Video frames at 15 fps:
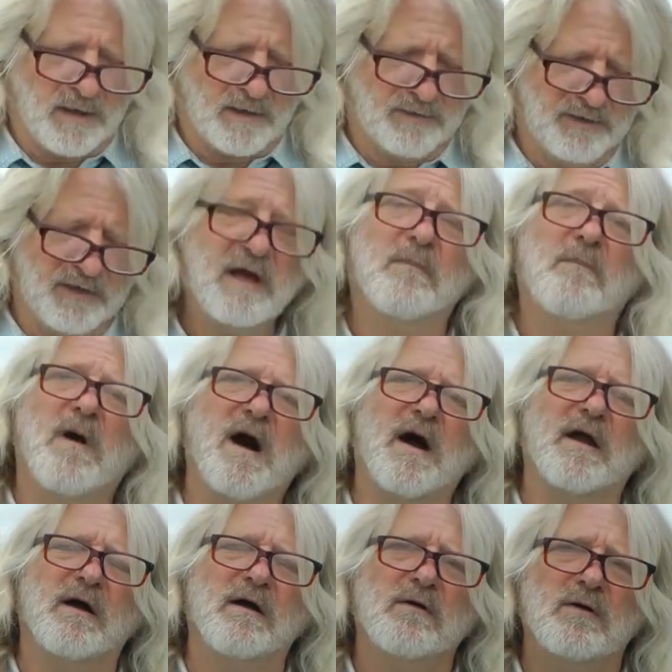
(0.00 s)

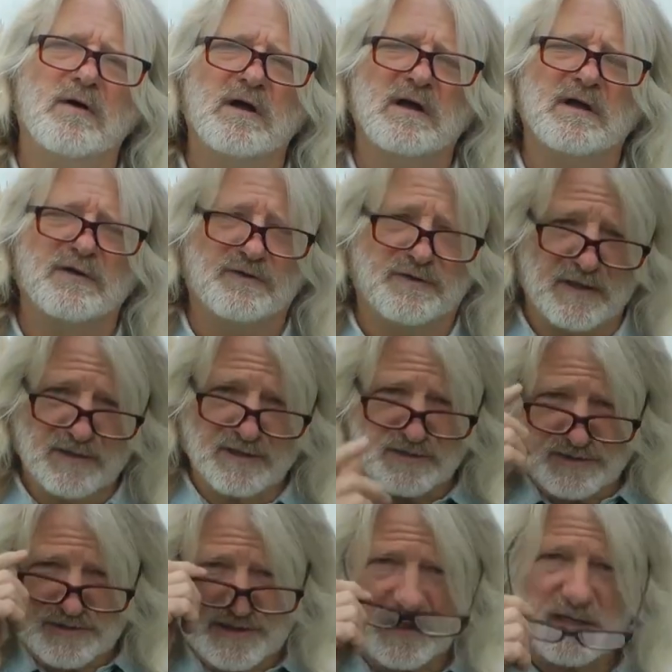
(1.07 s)
Nehemiah
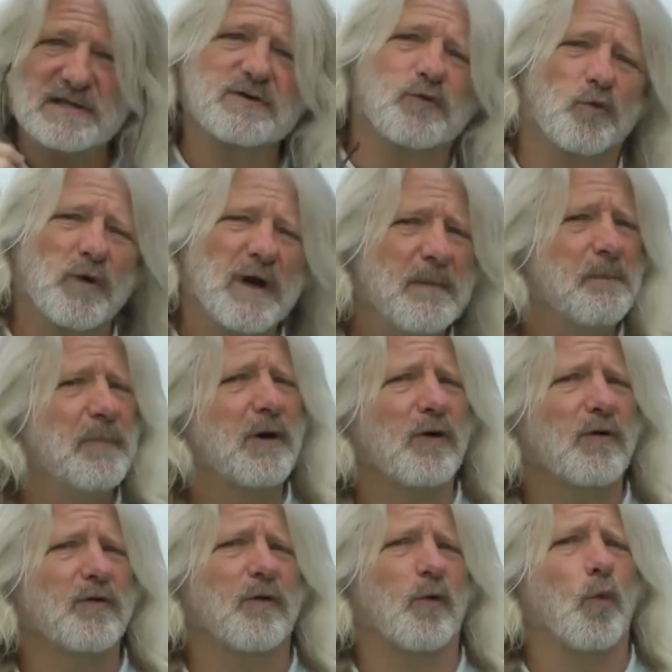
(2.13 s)
didn't just
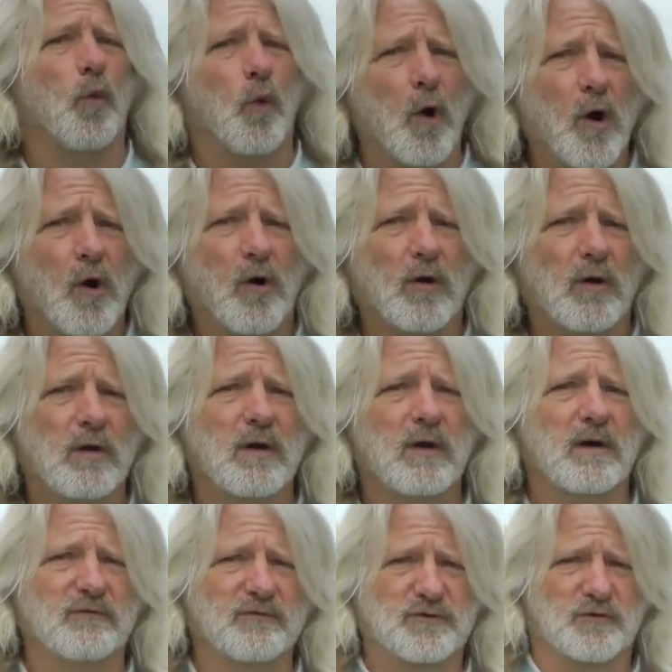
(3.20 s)
rebuild the wall
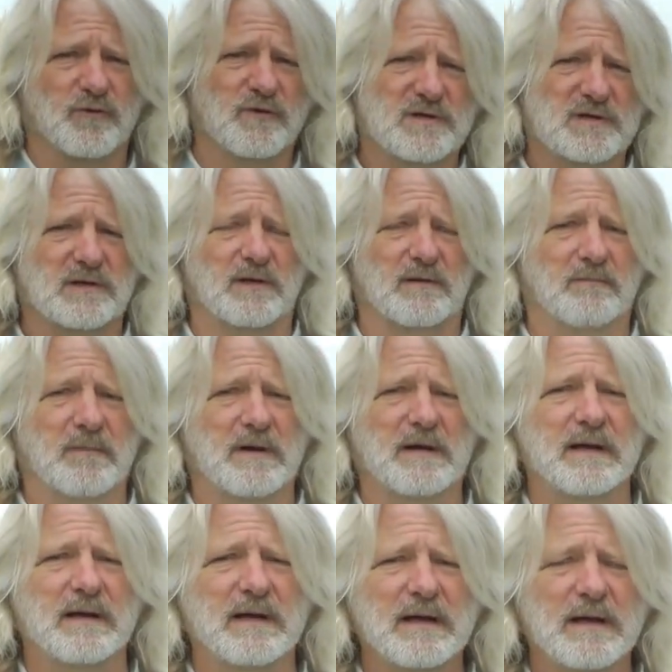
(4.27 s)
of Jerusalem.
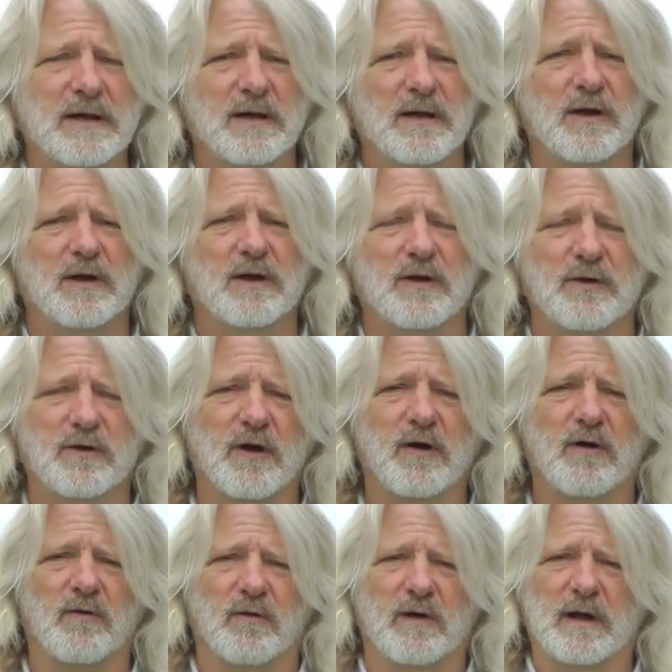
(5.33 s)

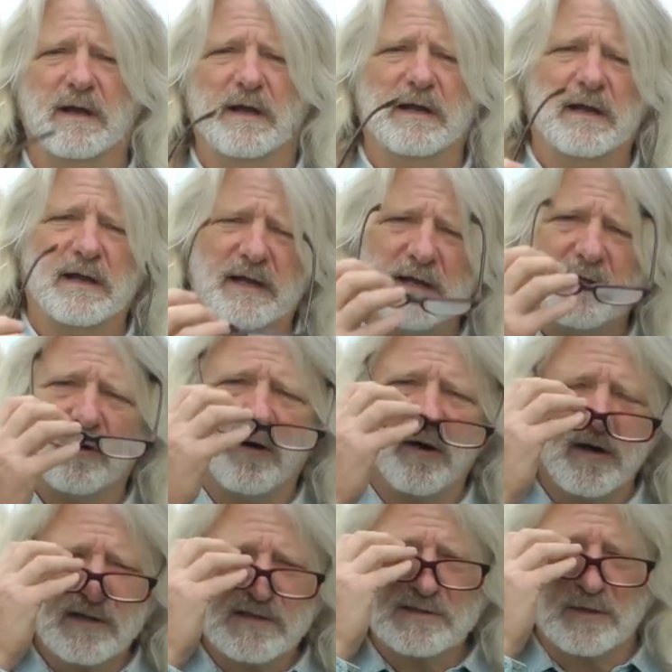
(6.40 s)
No, he
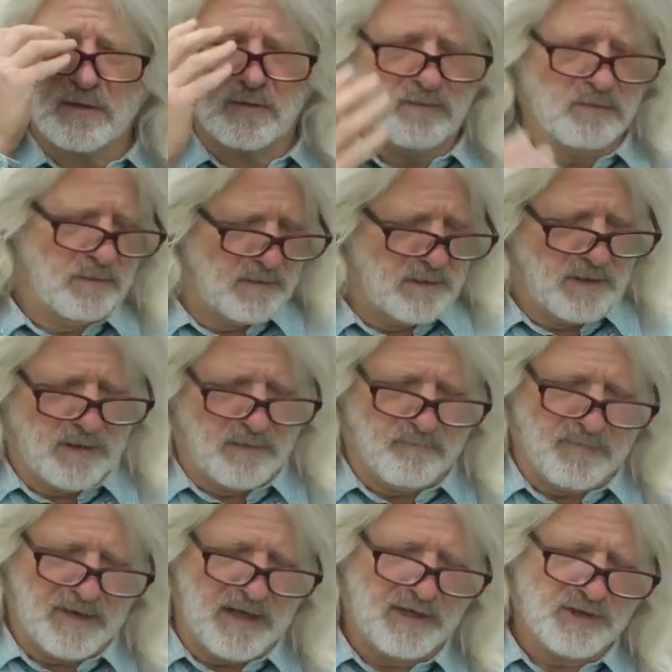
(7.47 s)
also
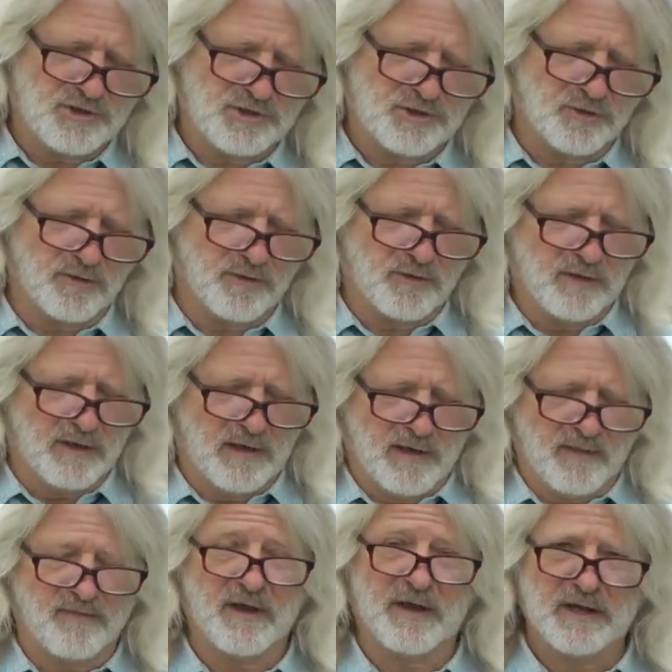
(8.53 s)
made sure
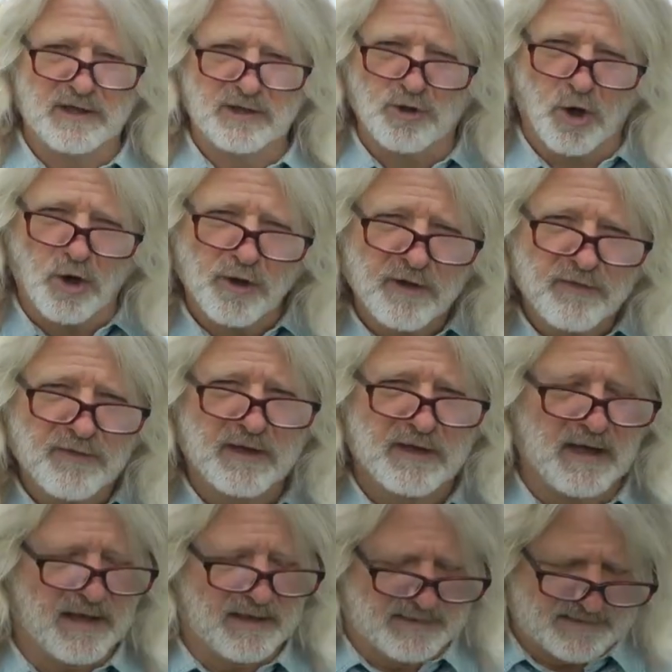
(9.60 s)
that he guarded the
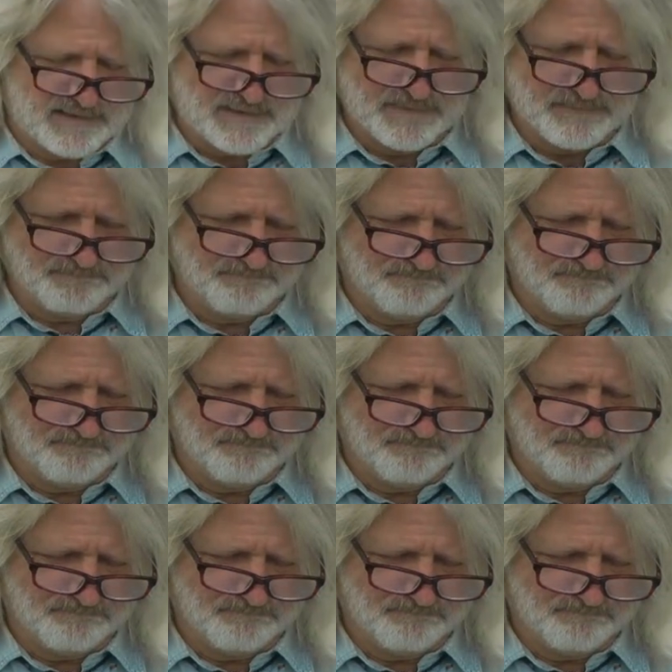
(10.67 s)
gates.